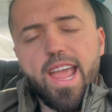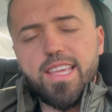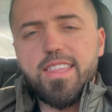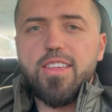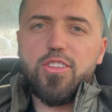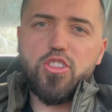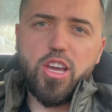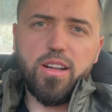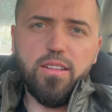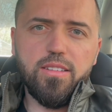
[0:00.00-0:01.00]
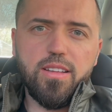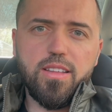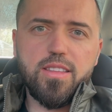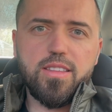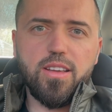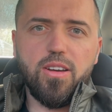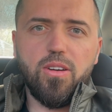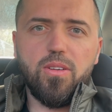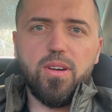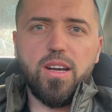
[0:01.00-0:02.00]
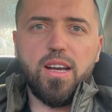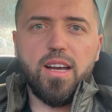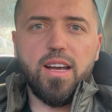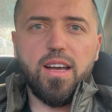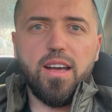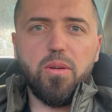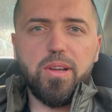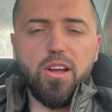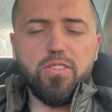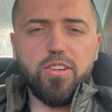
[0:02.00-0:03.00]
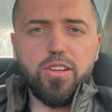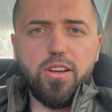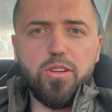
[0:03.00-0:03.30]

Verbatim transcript: X channel. So uh, without further